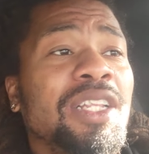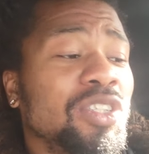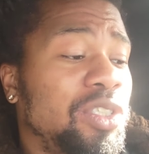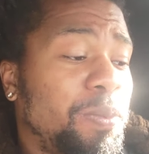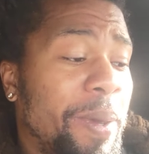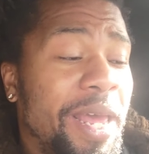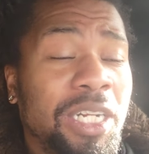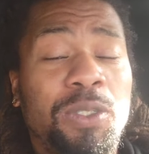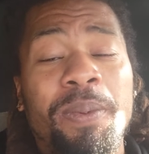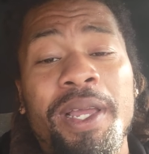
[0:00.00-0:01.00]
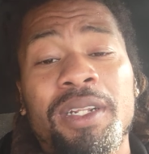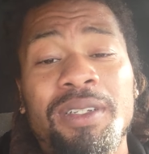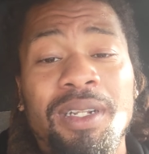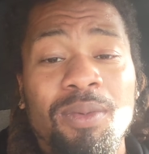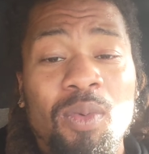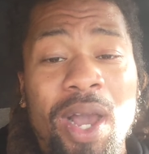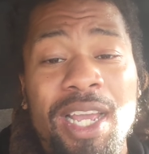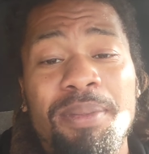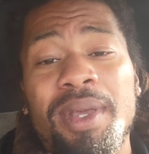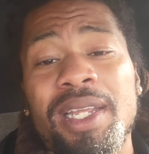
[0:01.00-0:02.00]
There's Spanish men,
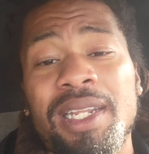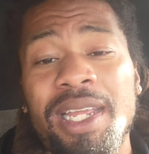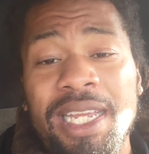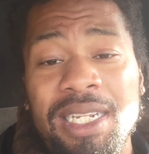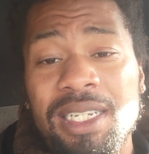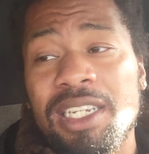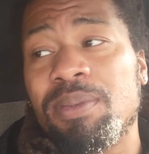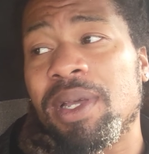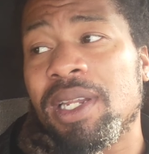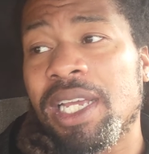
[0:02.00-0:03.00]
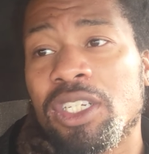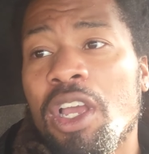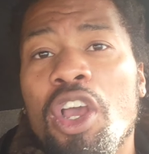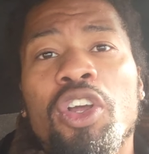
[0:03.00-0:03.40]
white men, Indian men, Asian.